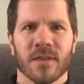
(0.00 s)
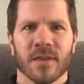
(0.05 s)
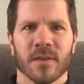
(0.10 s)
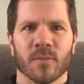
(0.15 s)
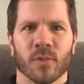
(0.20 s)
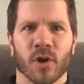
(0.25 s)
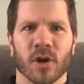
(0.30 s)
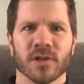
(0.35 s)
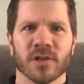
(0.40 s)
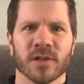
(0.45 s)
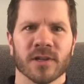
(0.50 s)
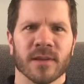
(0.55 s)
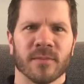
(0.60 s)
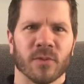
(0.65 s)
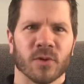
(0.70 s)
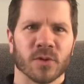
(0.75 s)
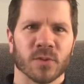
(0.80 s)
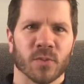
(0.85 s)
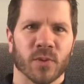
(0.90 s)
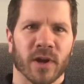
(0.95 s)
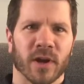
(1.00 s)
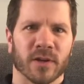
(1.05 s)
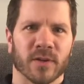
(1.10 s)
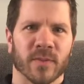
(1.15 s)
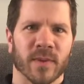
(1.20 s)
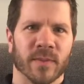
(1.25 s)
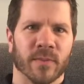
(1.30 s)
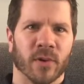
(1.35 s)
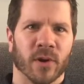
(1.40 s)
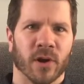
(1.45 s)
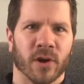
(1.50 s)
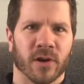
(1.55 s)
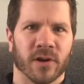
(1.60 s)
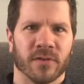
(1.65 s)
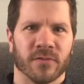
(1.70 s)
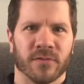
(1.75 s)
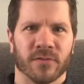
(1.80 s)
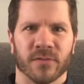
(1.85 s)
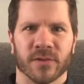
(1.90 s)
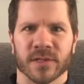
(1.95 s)
The project I'm most proud to be part
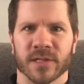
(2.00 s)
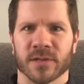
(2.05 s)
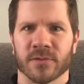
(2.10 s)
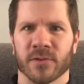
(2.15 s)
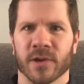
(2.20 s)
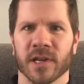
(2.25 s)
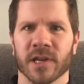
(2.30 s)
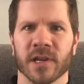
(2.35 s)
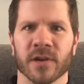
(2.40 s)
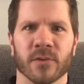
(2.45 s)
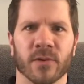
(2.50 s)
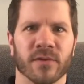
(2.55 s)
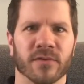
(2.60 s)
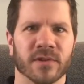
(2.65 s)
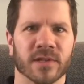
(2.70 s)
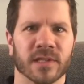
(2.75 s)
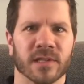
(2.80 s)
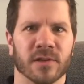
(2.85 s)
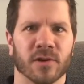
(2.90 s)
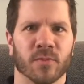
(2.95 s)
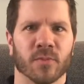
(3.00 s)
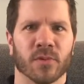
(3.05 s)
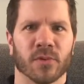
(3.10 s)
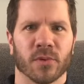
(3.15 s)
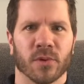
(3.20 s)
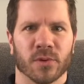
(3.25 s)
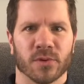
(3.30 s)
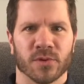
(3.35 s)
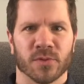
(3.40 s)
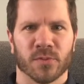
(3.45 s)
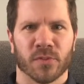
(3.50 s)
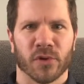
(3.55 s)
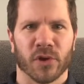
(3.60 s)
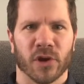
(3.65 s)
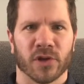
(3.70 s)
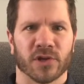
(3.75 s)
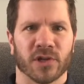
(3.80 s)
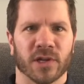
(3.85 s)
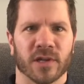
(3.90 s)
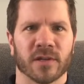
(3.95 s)
of was the Red Deer River Slope Erosion
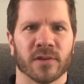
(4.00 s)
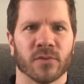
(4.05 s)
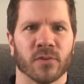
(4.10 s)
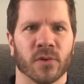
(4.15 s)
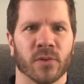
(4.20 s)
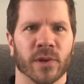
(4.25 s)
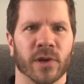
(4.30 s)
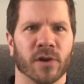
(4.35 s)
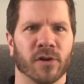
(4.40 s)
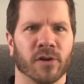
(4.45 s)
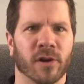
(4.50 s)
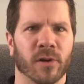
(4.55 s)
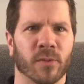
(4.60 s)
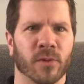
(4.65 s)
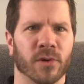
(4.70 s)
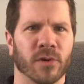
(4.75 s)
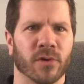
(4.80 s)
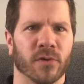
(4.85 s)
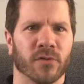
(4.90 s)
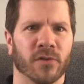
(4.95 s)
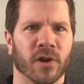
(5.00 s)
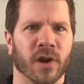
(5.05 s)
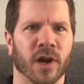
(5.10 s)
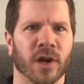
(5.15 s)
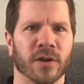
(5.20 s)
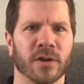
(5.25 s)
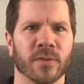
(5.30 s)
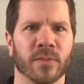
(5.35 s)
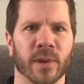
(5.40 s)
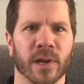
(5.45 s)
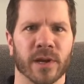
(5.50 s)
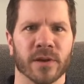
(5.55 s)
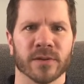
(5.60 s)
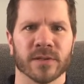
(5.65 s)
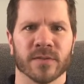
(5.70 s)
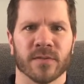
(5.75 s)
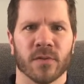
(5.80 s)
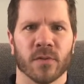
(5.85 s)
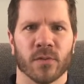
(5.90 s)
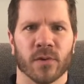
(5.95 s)
Project where we armored over 100 meters
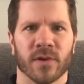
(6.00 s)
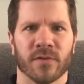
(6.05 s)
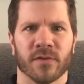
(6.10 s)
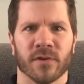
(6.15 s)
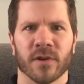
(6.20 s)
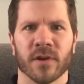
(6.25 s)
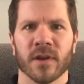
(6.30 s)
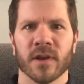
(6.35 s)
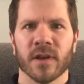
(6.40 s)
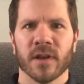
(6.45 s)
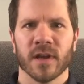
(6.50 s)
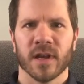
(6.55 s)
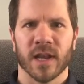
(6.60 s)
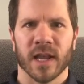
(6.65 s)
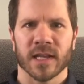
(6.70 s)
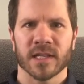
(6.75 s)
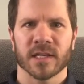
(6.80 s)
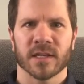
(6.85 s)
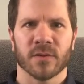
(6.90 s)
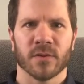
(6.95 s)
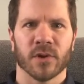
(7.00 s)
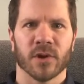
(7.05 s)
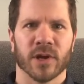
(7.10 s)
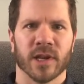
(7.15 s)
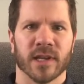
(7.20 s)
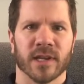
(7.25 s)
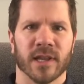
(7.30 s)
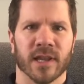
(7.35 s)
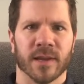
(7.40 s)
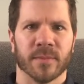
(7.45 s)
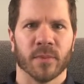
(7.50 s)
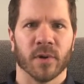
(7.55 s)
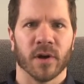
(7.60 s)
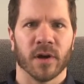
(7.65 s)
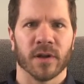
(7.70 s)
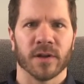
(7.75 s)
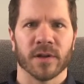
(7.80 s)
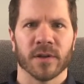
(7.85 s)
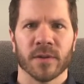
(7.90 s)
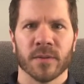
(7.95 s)
of the river next to our intake
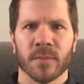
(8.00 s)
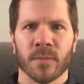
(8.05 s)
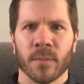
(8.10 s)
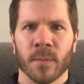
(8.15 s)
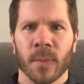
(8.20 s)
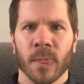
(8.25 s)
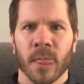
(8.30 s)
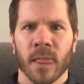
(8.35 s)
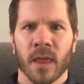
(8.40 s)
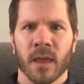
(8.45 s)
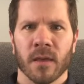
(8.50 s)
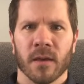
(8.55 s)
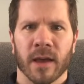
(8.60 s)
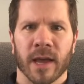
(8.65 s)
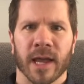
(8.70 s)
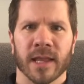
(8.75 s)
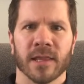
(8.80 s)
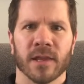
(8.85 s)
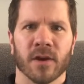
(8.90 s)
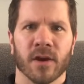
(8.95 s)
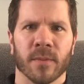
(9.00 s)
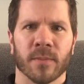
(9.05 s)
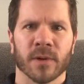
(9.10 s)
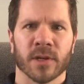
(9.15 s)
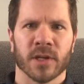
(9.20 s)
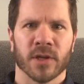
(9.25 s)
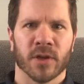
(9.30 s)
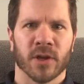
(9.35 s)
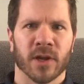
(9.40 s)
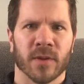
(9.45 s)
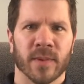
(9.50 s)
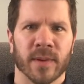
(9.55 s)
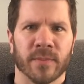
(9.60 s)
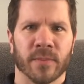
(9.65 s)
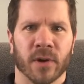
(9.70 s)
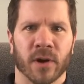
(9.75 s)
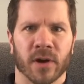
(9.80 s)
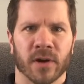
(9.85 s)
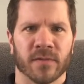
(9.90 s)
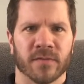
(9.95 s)
pond. I had the opportunity to be
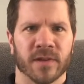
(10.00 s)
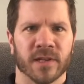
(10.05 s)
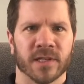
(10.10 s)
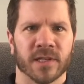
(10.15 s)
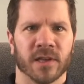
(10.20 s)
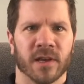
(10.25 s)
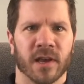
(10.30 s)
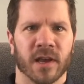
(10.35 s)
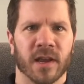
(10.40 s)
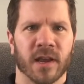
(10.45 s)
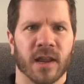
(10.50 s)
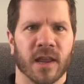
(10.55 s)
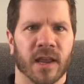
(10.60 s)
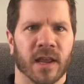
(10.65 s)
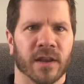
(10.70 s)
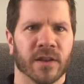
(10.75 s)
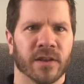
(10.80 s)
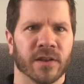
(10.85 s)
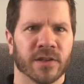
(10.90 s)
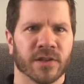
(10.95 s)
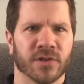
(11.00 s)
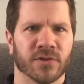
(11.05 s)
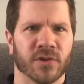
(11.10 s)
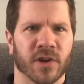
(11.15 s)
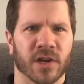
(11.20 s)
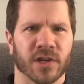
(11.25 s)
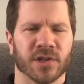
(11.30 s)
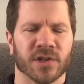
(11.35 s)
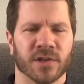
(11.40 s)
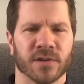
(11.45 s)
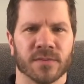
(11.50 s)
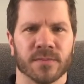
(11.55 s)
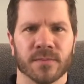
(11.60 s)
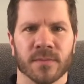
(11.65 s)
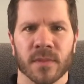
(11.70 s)
part of design and construction.